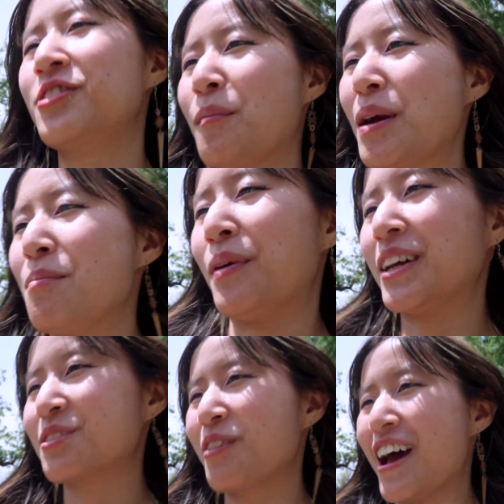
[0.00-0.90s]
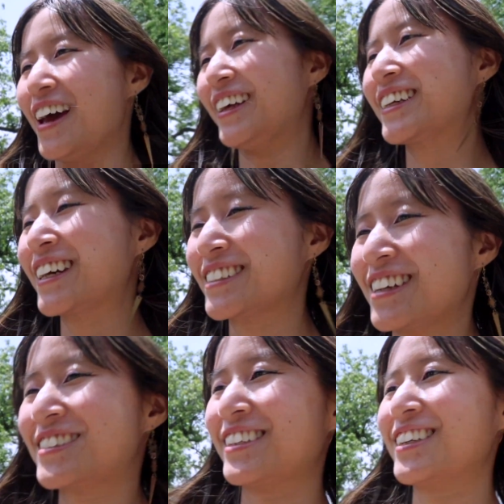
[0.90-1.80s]
now my butt's wet because I
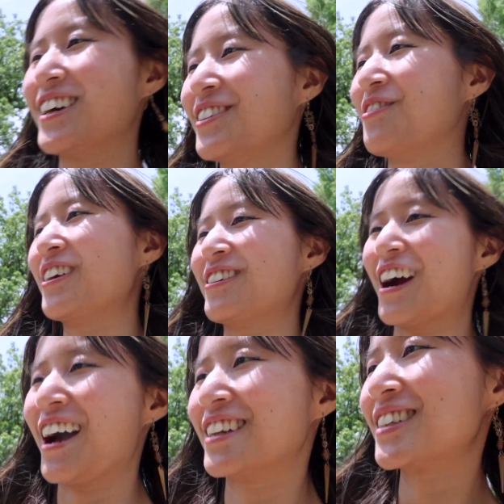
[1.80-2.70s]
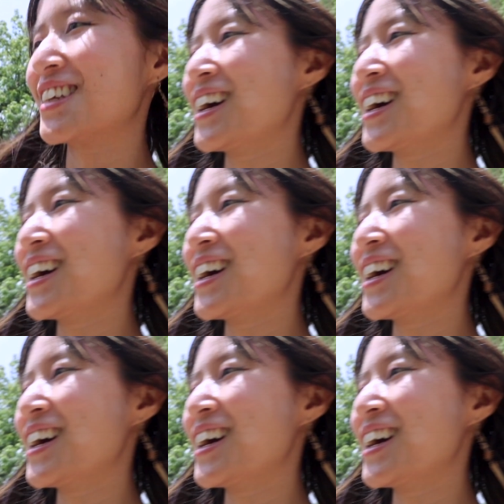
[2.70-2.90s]
was sitting on the wet grass.